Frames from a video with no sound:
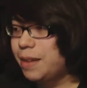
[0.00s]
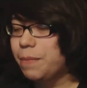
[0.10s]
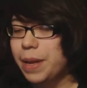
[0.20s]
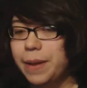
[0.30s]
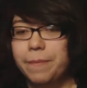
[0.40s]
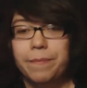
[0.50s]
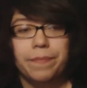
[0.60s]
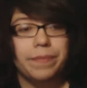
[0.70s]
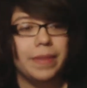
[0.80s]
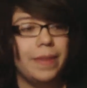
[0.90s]
But
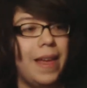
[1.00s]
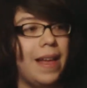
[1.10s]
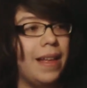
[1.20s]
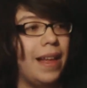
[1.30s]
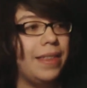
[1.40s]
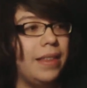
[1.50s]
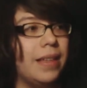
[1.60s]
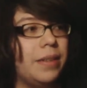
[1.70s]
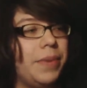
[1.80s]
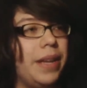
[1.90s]
yeah, I think
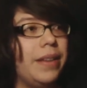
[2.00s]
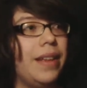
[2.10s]
that's a bit.